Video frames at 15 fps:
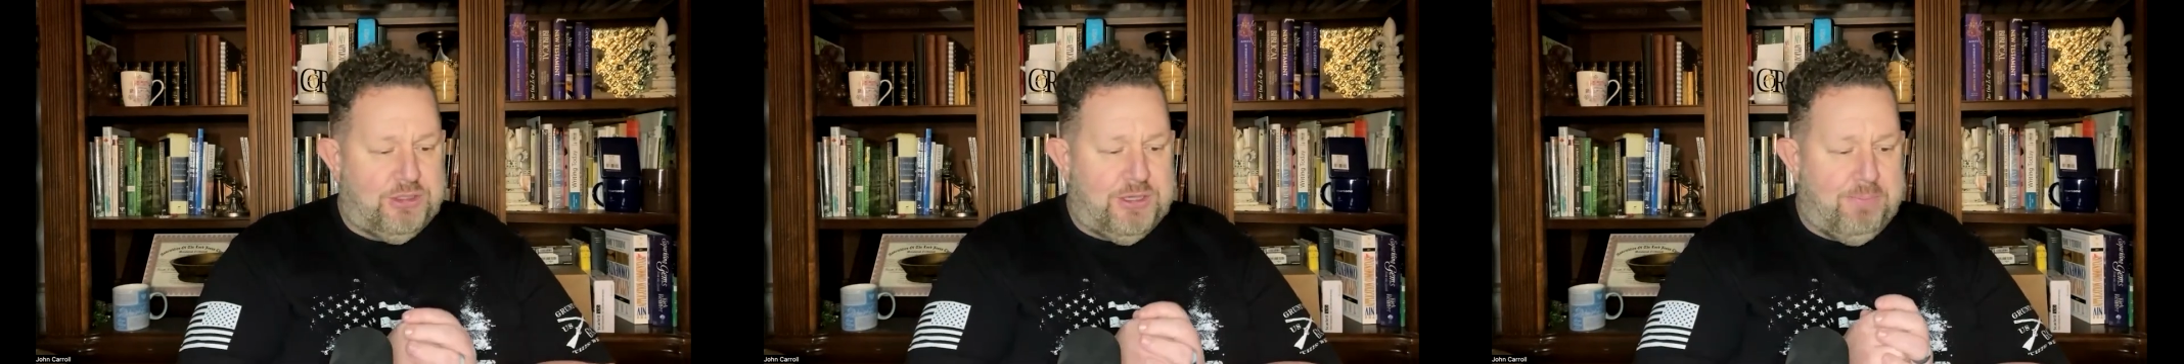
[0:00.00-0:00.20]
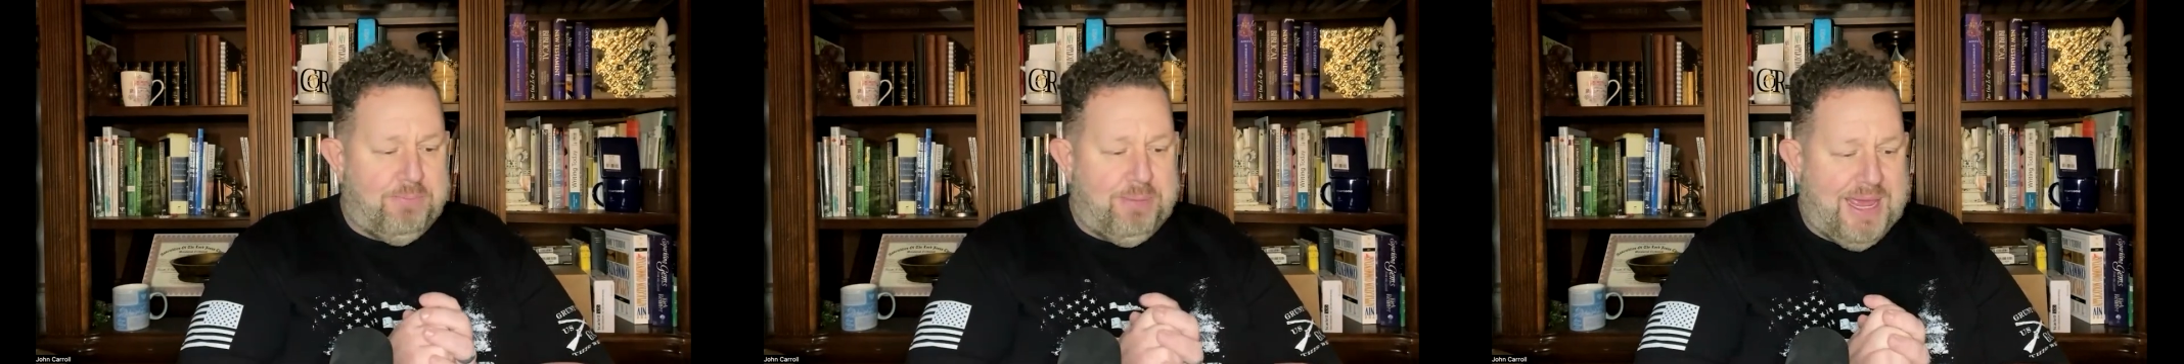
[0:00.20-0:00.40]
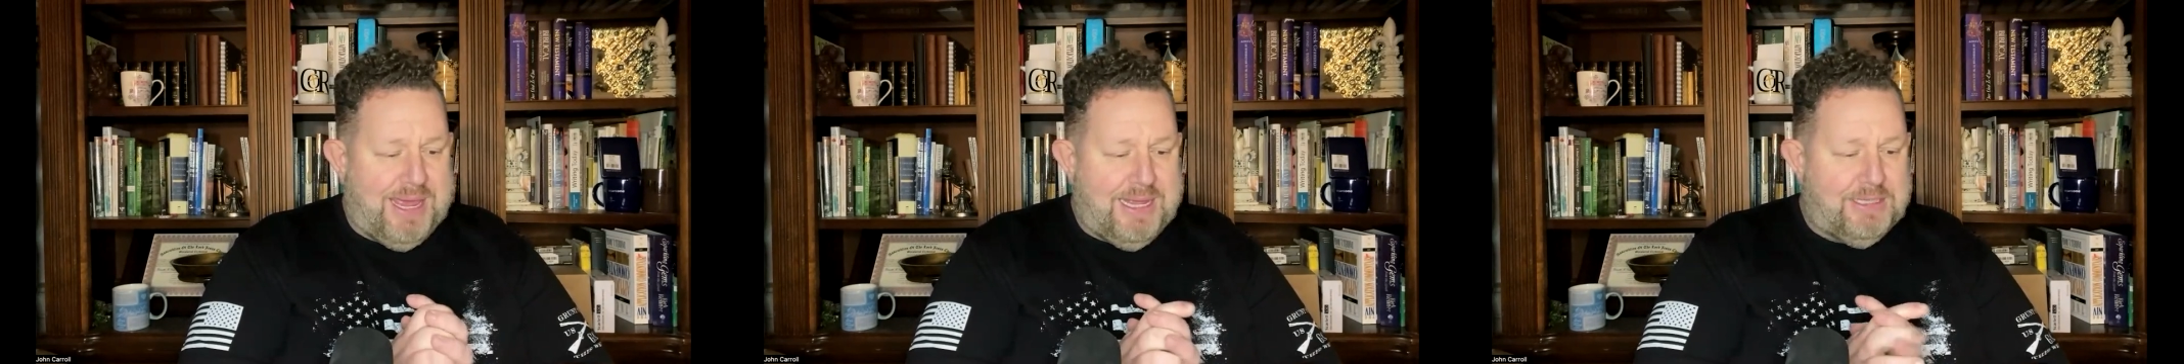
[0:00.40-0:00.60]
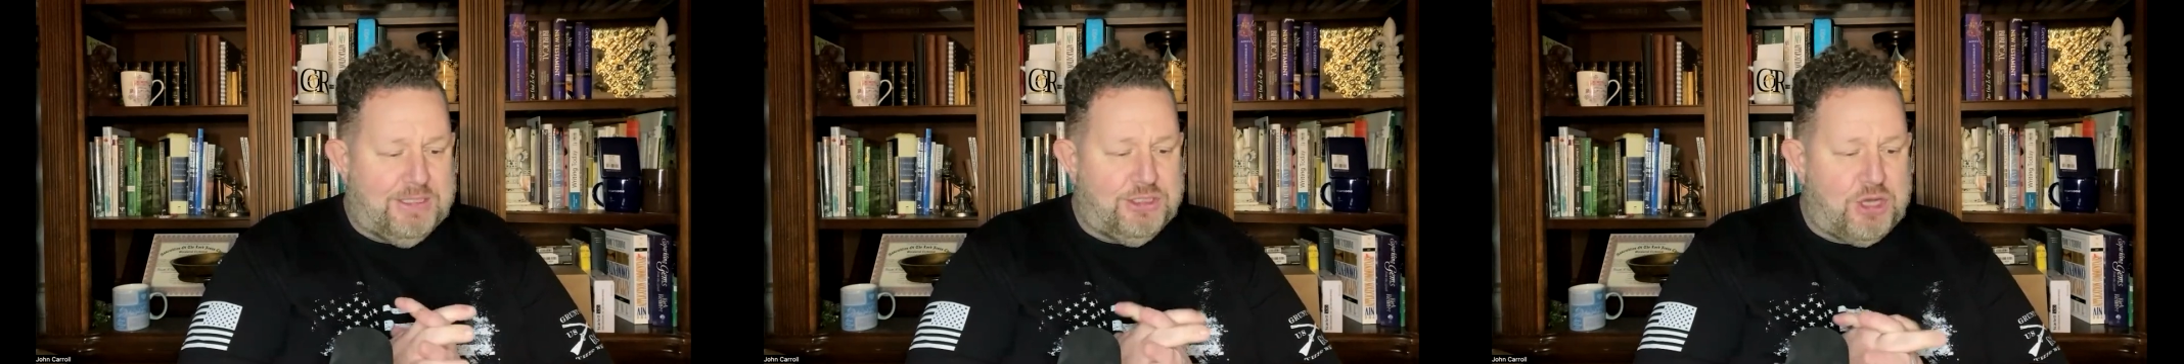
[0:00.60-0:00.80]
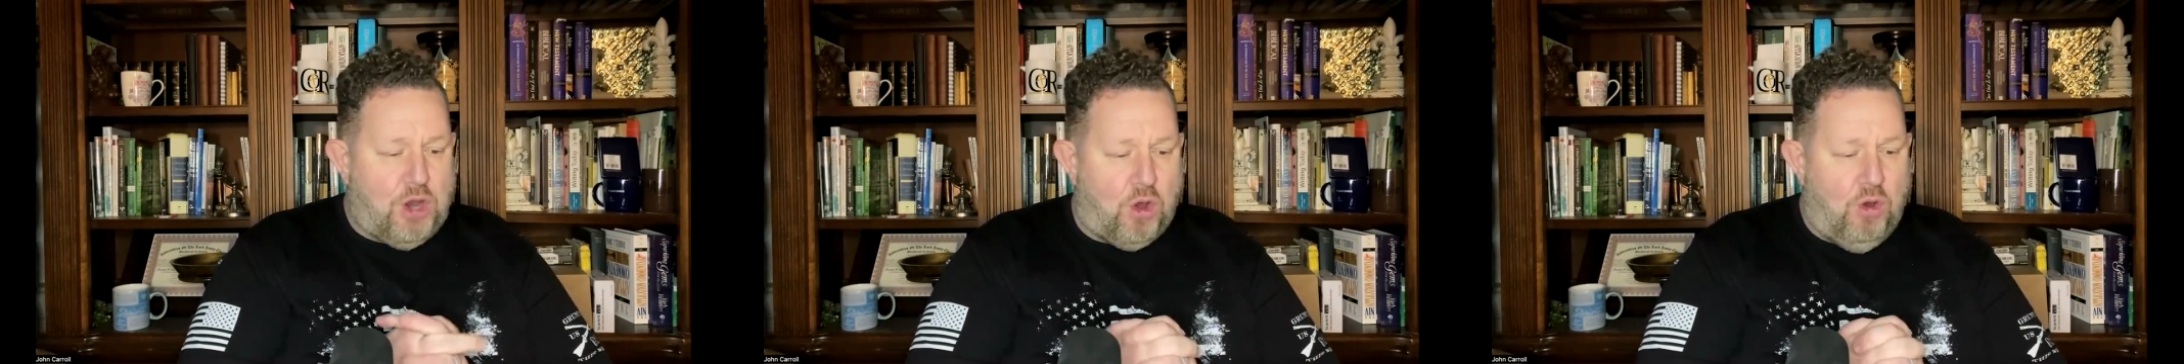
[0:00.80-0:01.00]

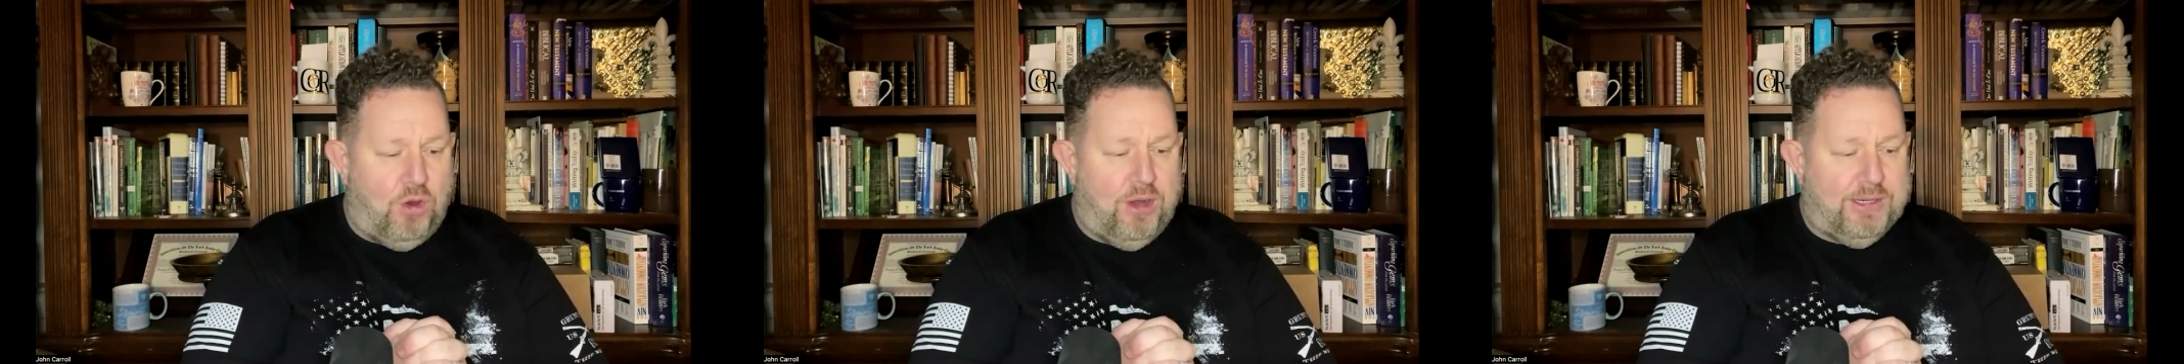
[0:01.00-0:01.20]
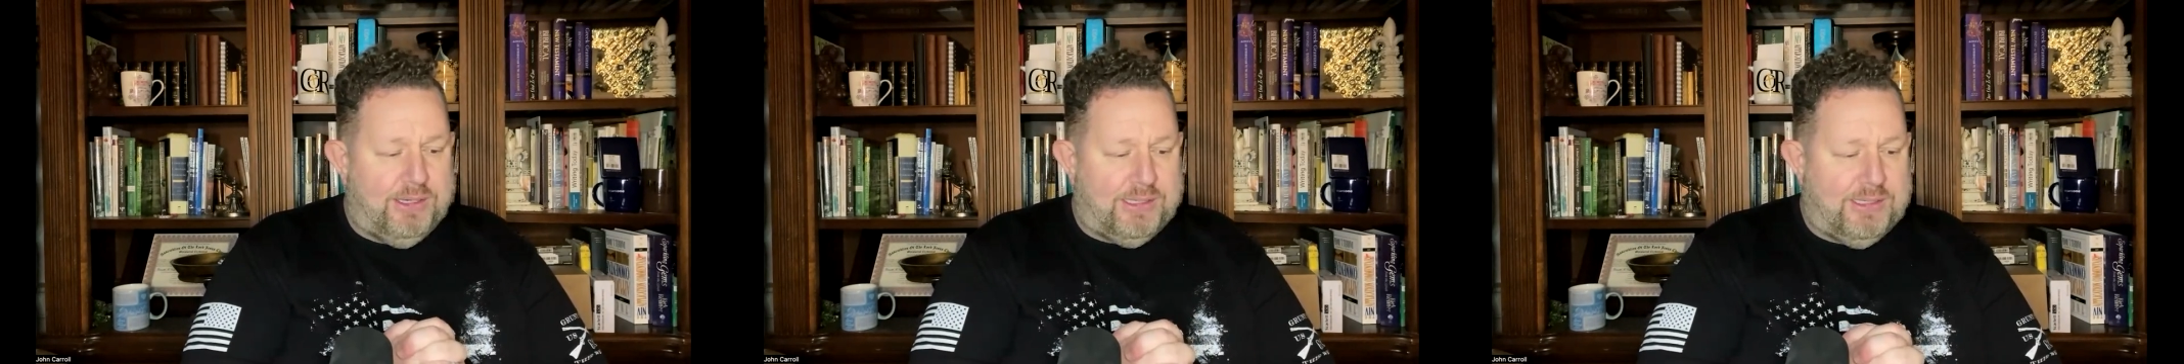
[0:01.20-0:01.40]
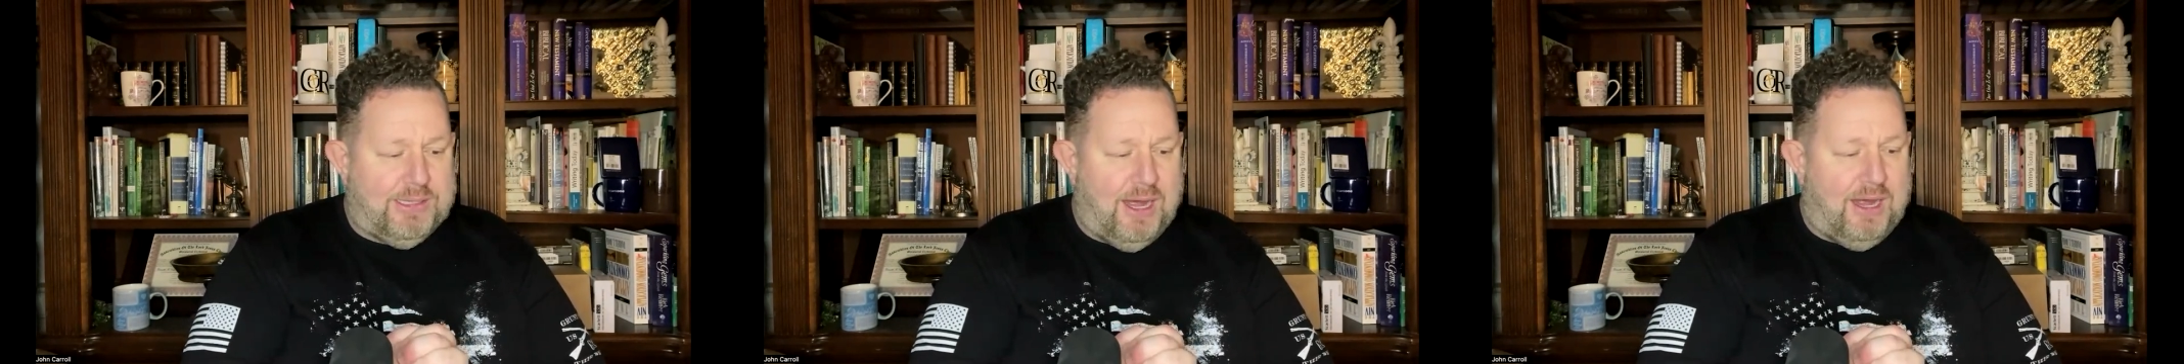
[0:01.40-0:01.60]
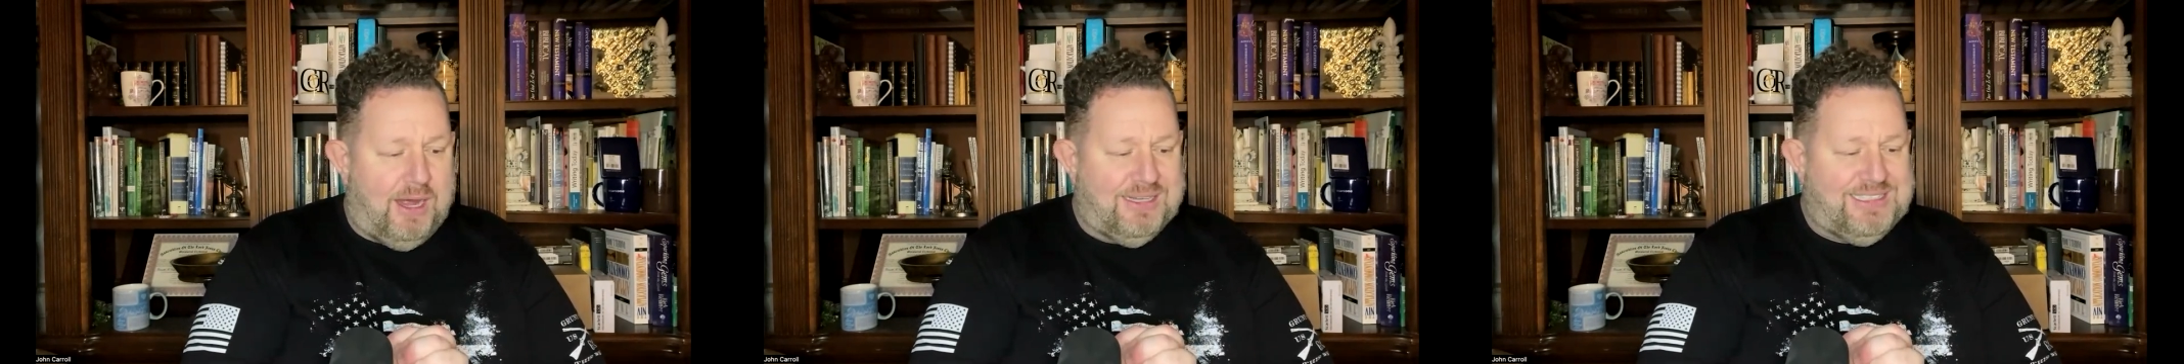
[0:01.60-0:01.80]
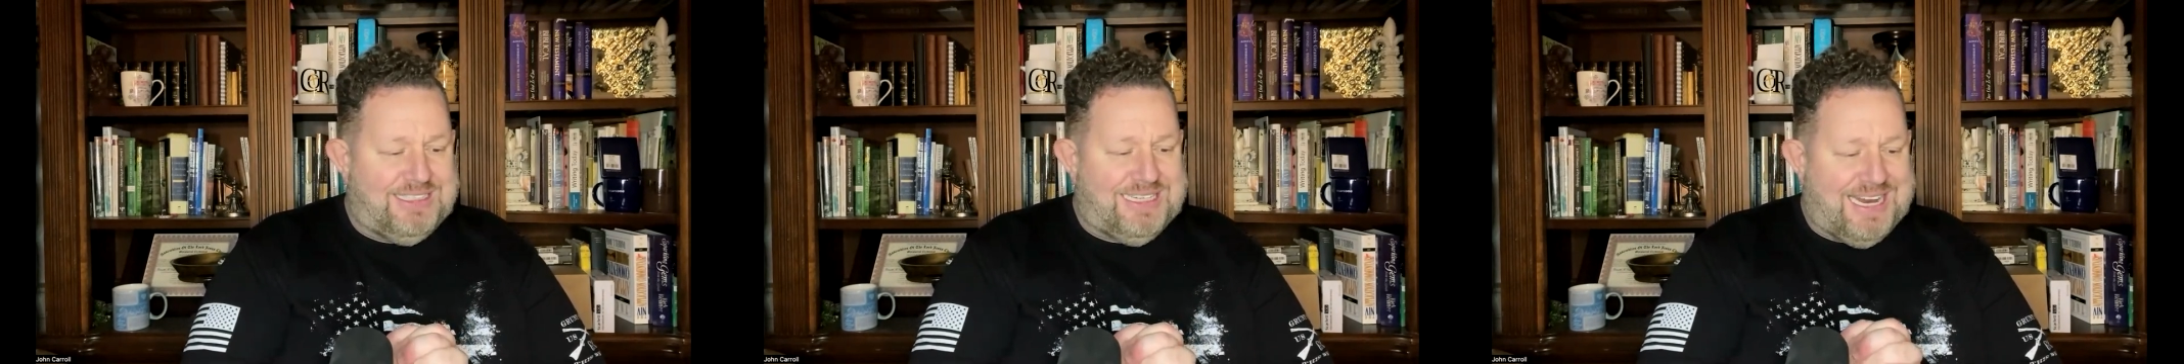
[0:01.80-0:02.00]
depends on
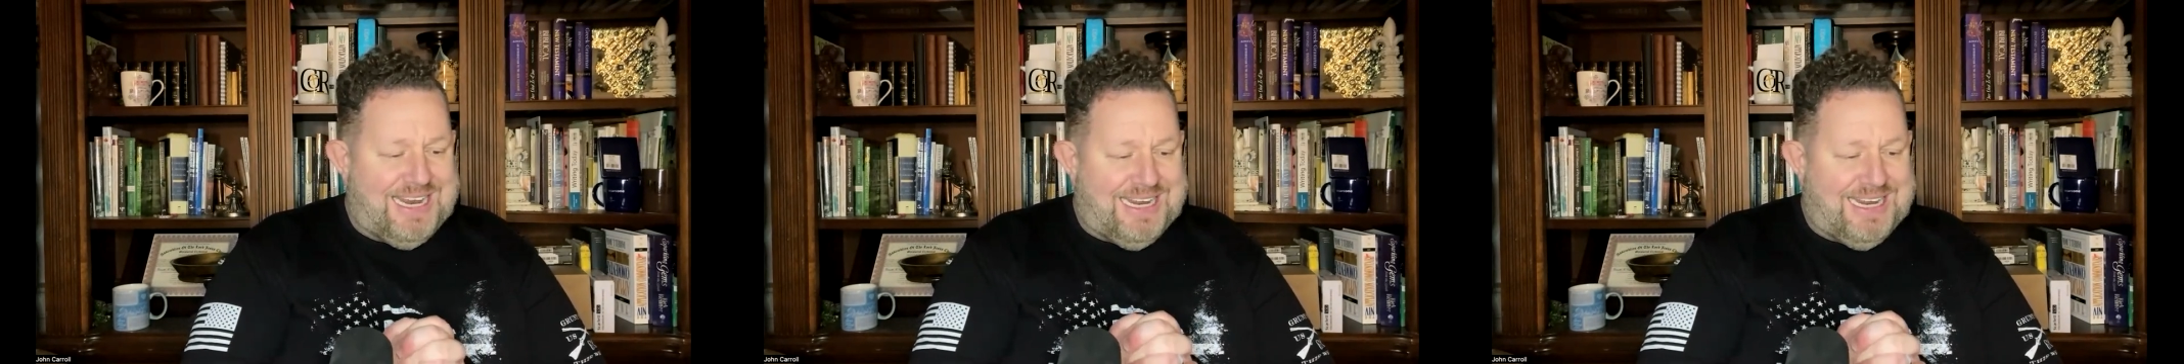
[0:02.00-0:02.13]
God's